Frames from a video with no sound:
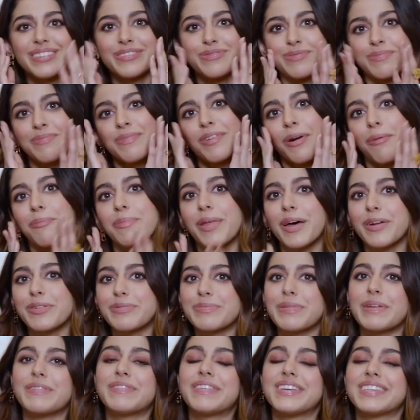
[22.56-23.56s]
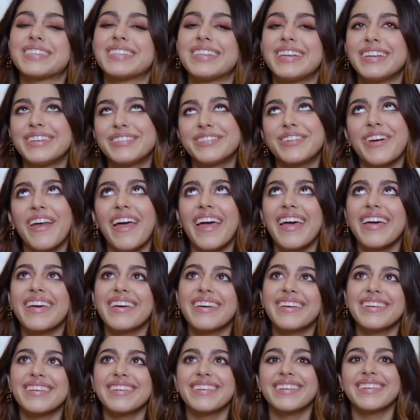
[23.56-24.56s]
I just rub that on my face and let it dry.
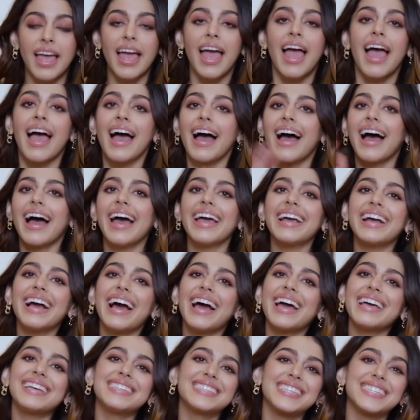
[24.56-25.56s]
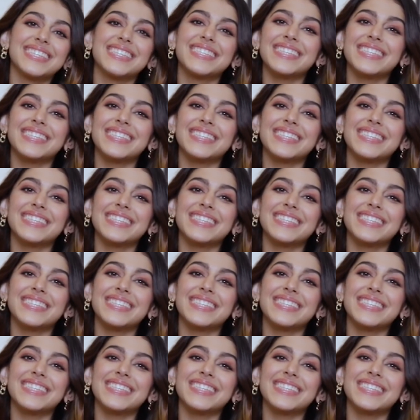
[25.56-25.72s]
Hi guys,